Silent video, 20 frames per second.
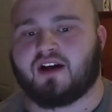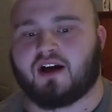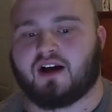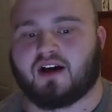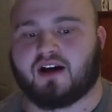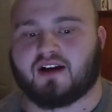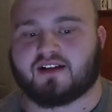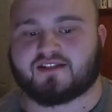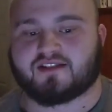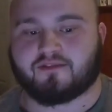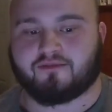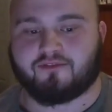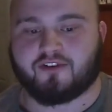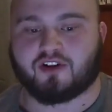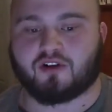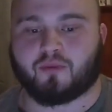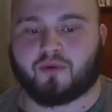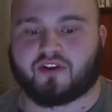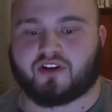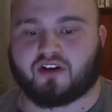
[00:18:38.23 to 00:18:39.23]
uh, to
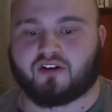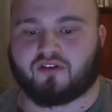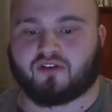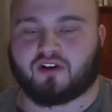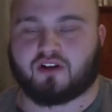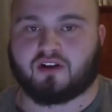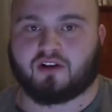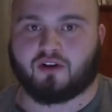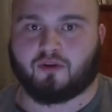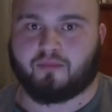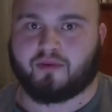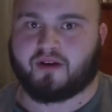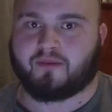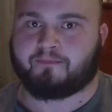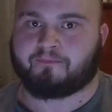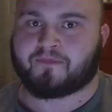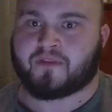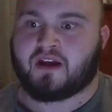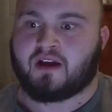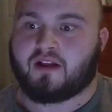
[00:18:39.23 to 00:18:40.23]
fiddle with it a, a little bit.